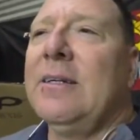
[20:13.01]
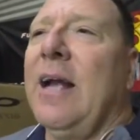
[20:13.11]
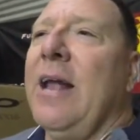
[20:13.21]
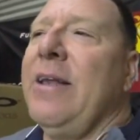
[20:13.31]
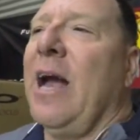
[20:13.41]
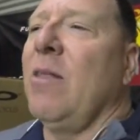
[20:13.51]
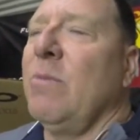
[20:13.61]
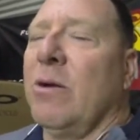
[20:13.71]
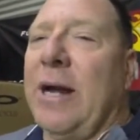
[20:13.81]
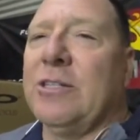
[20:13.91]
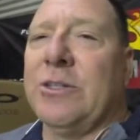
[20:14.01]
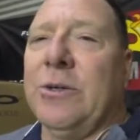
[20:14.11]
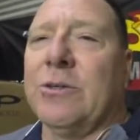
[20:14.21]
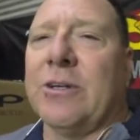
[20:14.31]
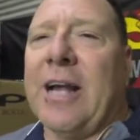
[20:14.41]
And now the motorized
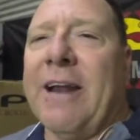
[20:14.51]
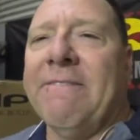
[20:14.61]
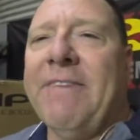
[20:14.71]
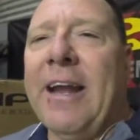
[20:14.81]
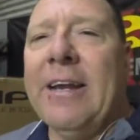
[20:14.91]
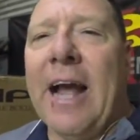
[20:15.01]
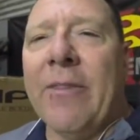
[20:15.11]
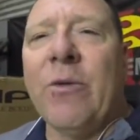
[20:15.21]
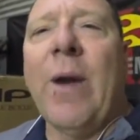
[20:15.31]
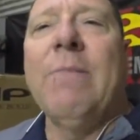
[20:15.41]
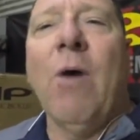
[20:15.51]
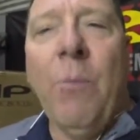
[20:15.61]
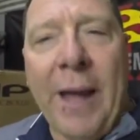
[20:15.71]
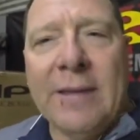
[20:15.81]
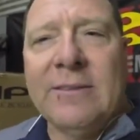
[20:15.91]
scooters are kind of fading out the way
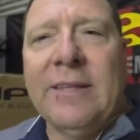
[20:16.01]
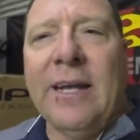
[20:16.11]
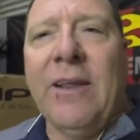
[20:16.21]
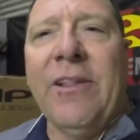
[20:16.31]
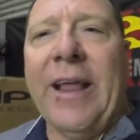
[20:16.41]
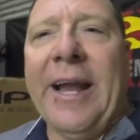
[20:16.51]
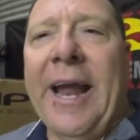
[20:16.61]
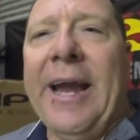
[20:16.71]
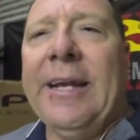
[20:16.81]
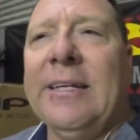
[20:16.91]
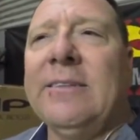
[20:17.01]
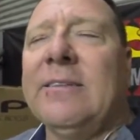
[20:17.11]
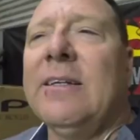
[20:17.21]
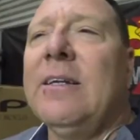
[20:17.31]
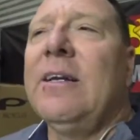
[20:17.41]
mopeds did in the late 80s.
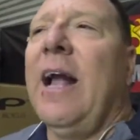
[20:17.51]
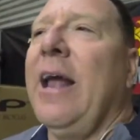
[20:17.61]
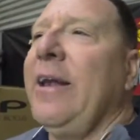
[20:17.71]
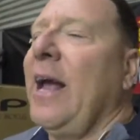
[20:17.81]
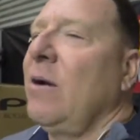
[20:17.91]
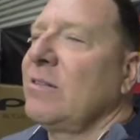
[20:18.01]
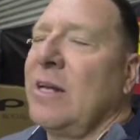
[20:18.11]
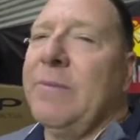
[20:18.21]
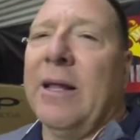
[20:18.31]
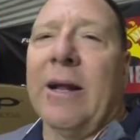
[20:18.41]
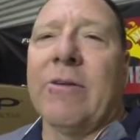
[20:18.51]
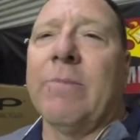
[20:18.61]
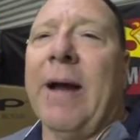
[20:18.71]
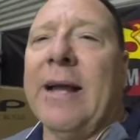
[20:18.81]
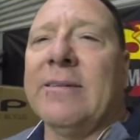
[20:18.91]
And now it's going to be electric
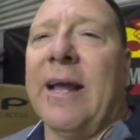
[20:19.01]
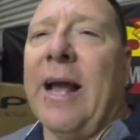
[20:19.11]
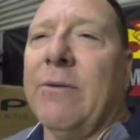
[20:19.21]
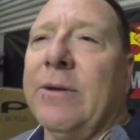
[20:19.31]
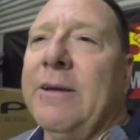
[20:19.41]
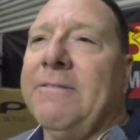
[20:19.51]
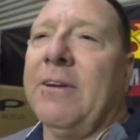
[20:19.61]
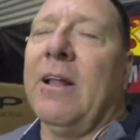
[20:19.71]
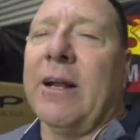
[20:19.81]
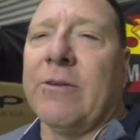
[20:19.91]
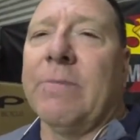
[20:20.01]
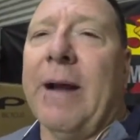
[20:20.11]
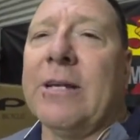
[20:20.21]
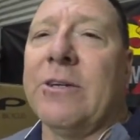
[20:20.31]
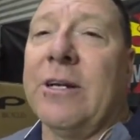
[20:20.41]
bikes. And I really feel electric
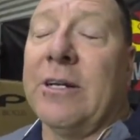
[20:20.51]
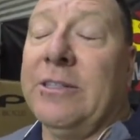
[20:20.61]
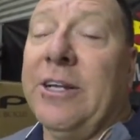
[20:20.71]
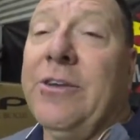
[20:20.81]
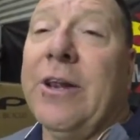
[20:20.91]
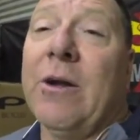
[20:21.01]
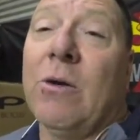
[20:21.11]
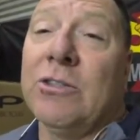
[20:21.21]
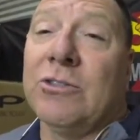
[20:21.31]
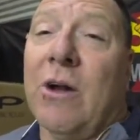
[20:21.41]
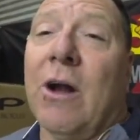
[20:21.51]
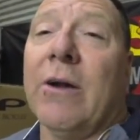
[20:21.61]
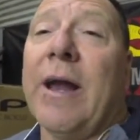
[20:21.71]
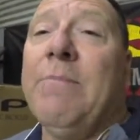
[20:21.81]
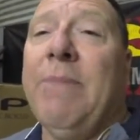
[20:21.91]
bikes are going to continue to go
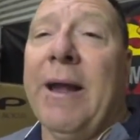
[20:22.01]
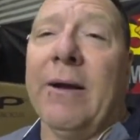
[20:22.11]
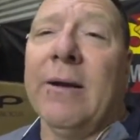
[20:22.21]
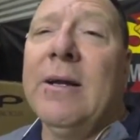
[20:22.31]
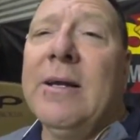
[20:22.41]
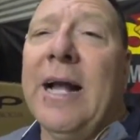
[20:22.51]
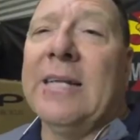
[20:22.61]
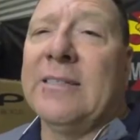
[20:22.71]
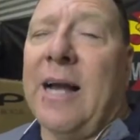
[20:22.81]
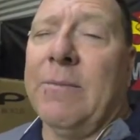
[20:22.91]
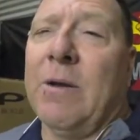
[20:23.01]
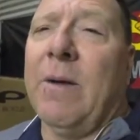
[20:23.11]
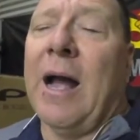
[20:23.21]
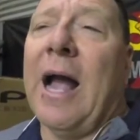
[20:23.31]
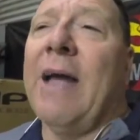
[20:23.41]
stronger and bigger as time goes
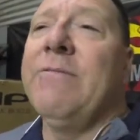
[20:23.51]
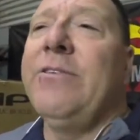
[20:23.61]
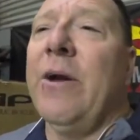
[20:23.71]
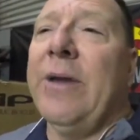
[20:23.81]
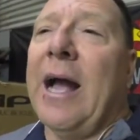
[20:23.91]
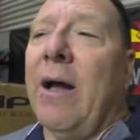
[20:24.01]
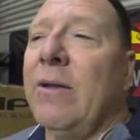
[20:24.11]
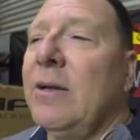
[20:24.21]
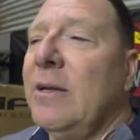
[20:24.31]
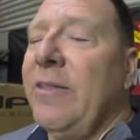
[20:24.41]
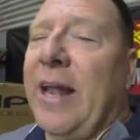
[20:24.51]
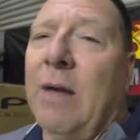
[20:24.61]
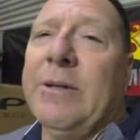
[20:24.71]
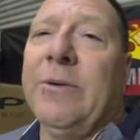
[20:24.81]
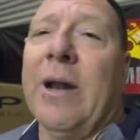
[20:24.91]
by. I have no doubt that
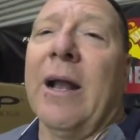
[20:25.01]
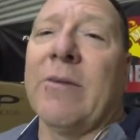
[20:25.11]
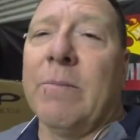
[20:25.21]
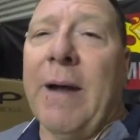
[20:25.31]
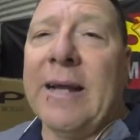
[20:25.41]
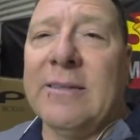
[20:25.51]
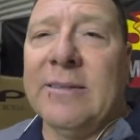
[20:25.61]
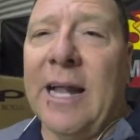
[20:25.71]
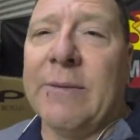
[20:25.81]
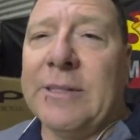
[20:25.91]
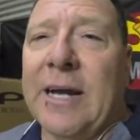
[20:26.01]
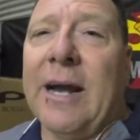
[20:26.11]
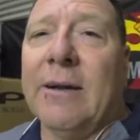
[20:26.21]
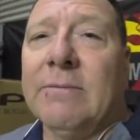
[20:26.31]
I'll be doing electric bikes until I retire.